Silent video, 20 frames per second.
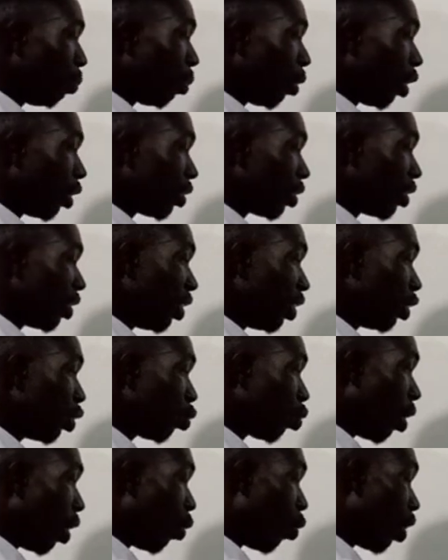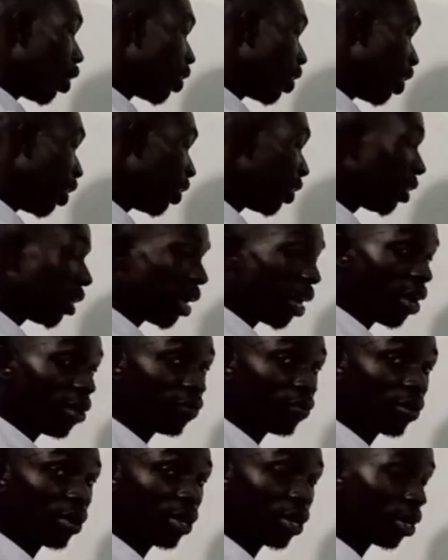plus D square, what is
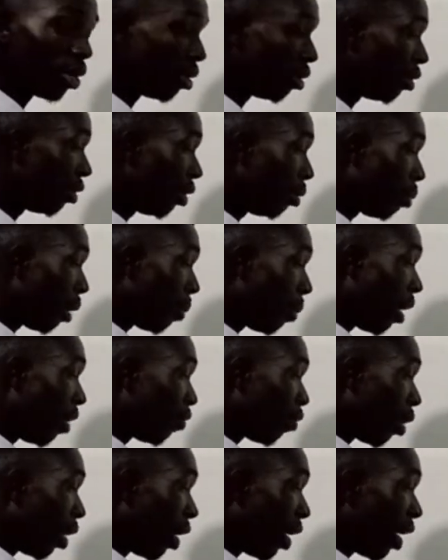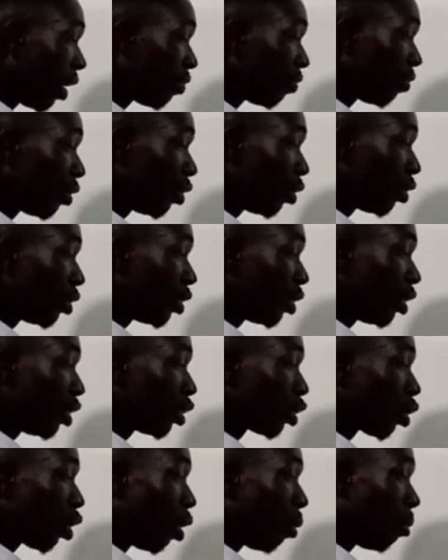here? Remember from our last video, D
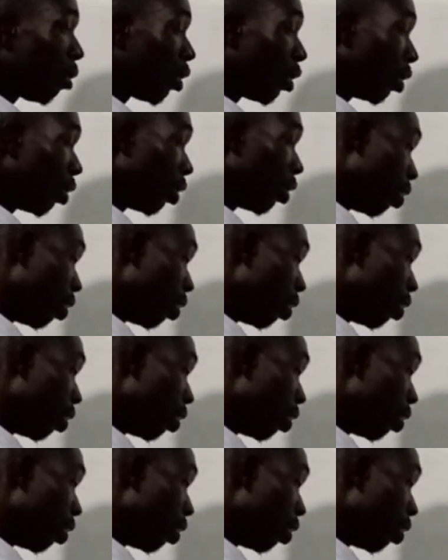is common.